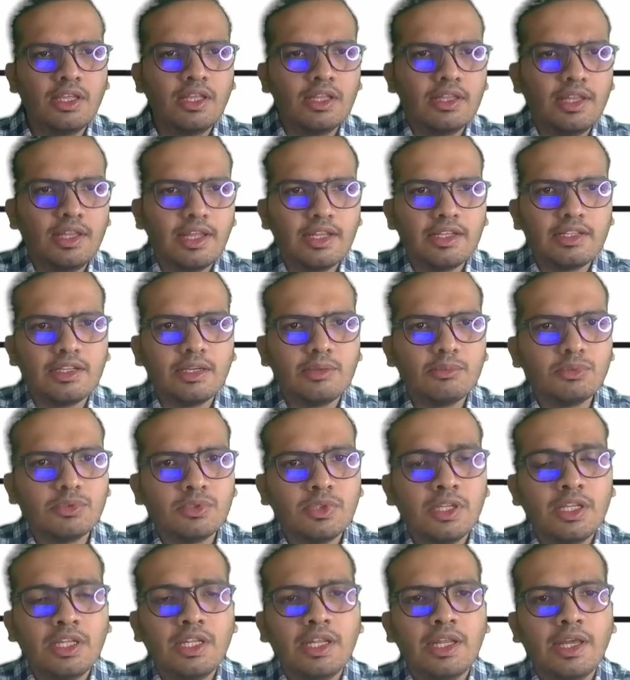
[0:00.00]
Then comes
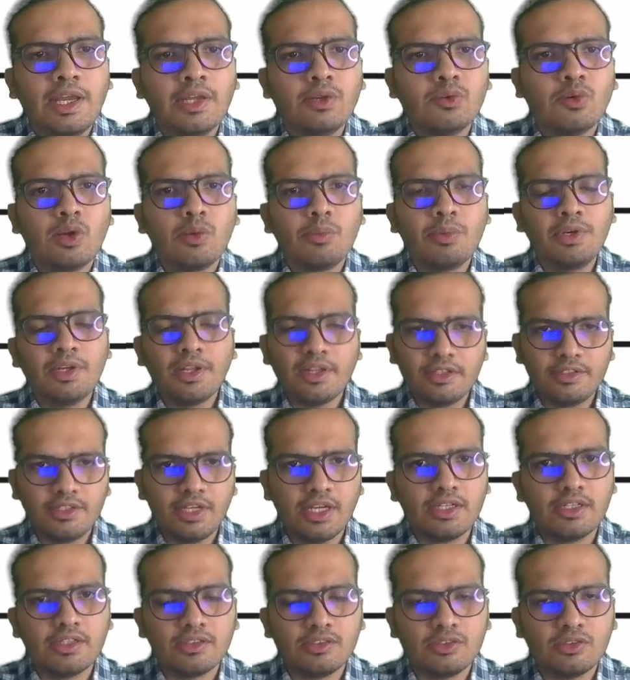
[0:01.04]
environmental
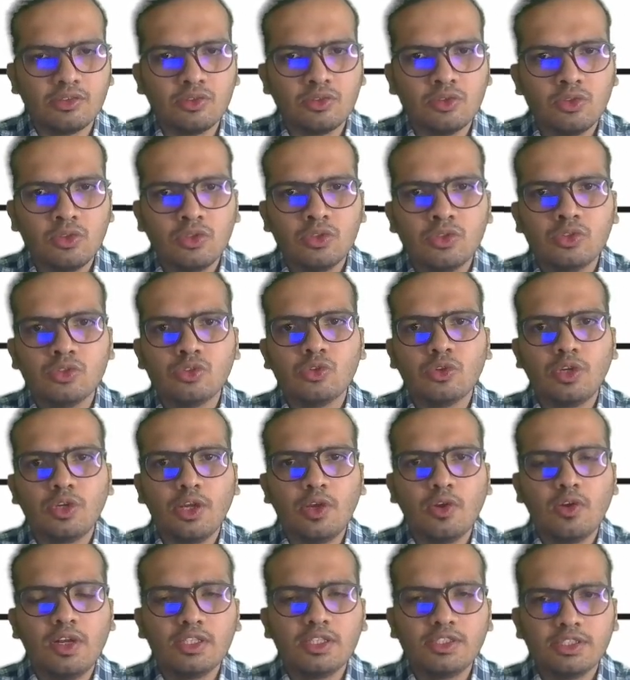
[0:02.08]
standards. So
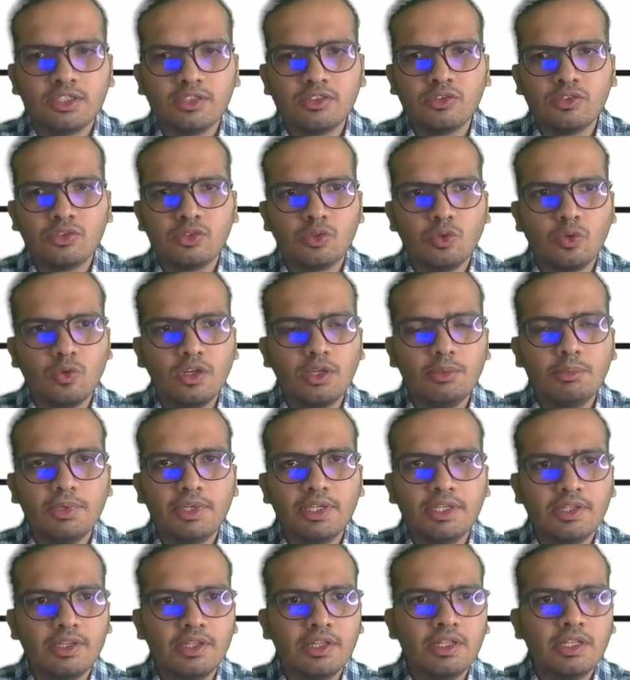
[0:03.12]
regulations to
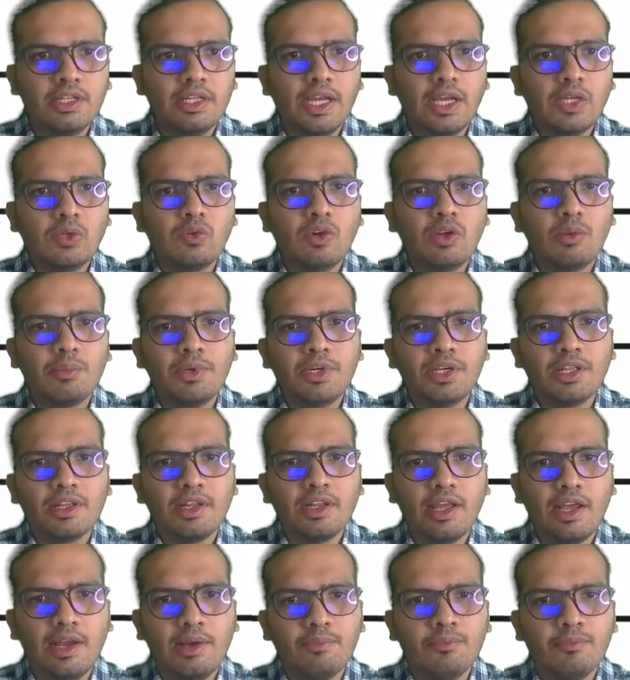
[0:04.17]
limit environmental
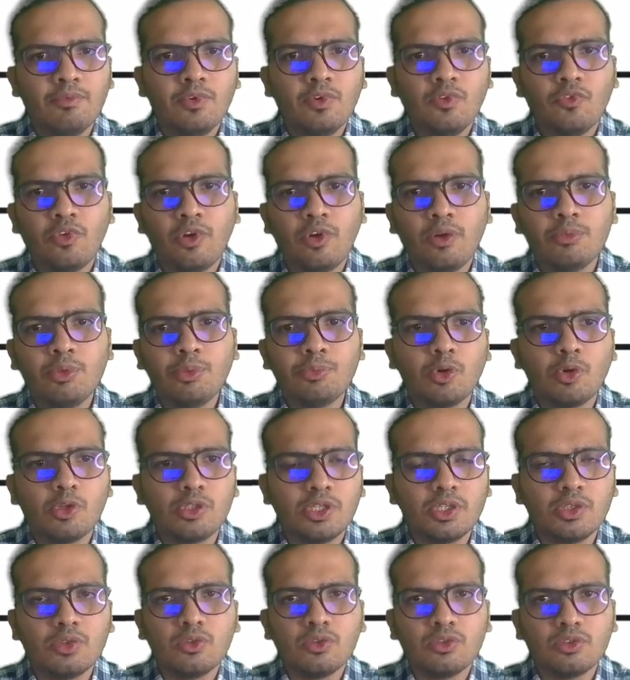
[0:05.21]
harm from
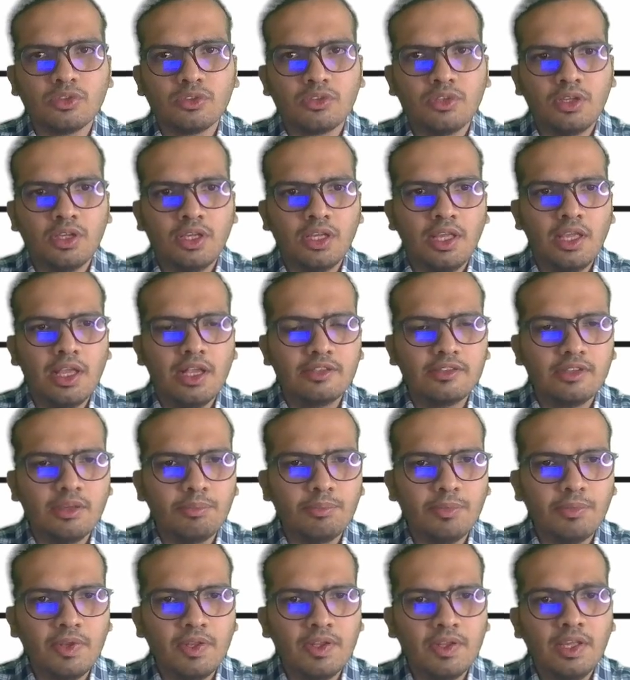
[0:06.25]
imported goods.
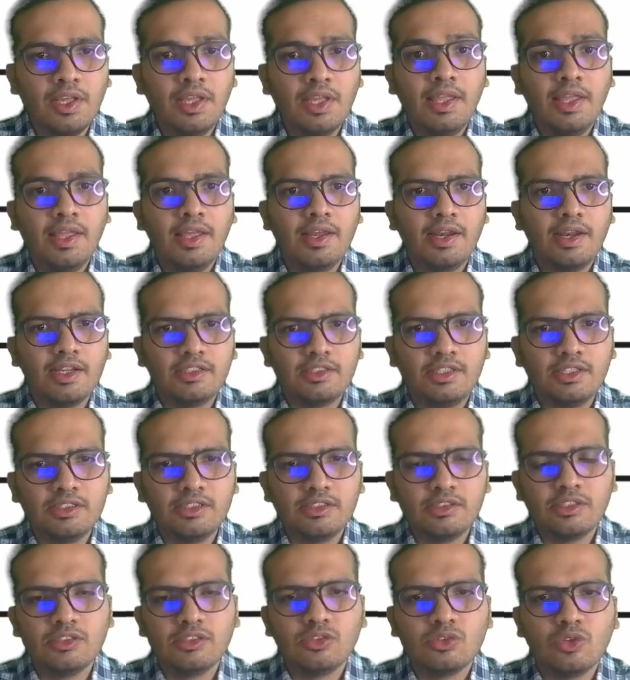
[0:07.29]
Example
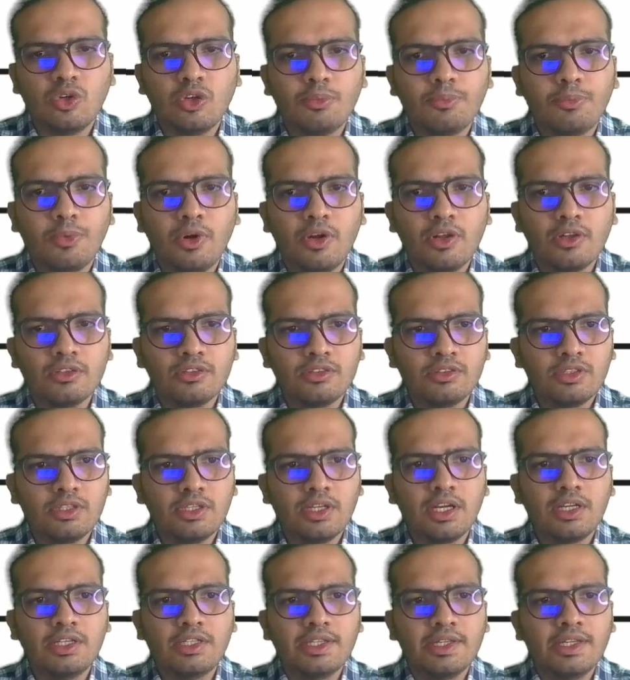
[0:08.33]
restrictions on products
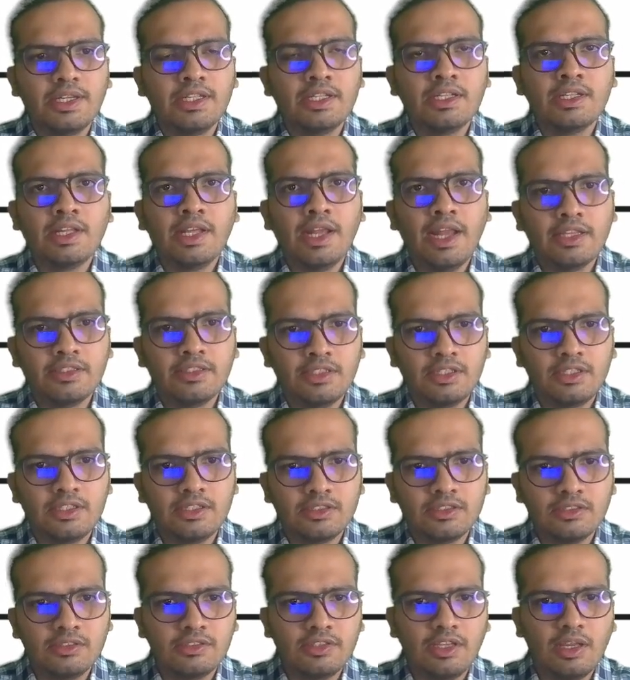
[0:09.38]
containing
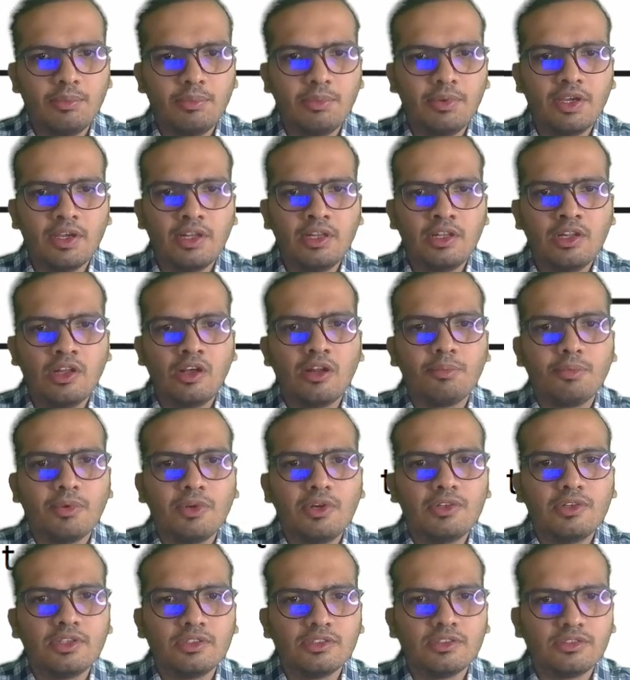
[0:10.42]
hazardous chemical or
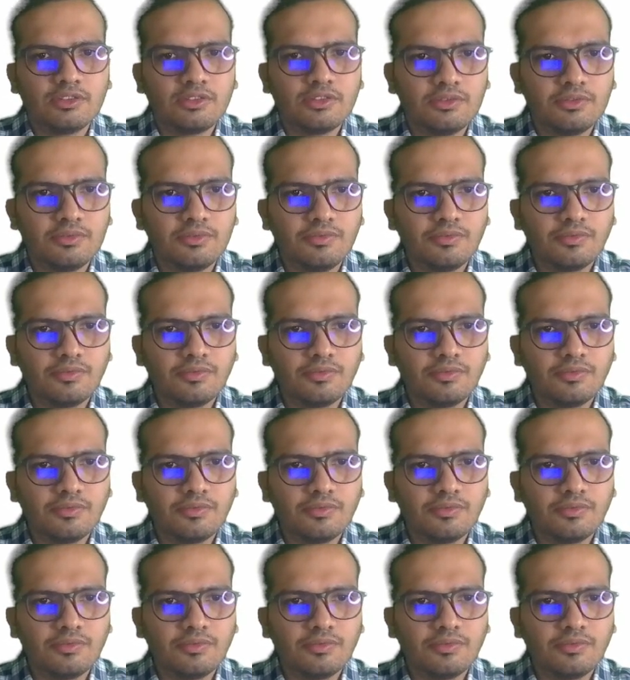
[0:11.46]
pollutants.